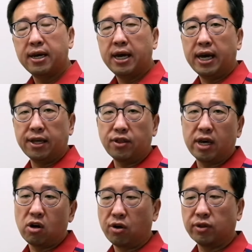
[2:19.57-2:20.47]
And then
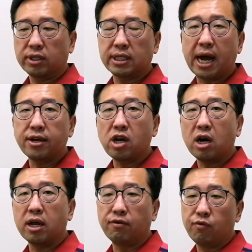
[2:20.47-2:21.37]
on the side yard
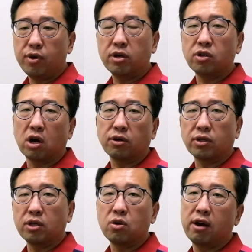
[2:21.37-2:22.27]
and rear yard, then
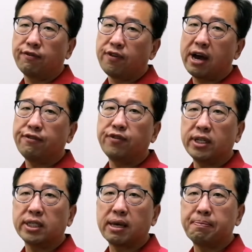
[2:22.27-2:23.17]
you have 5 feet
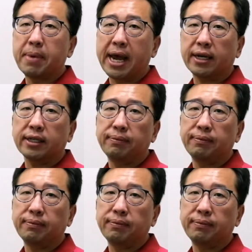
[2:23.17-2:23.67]
setback.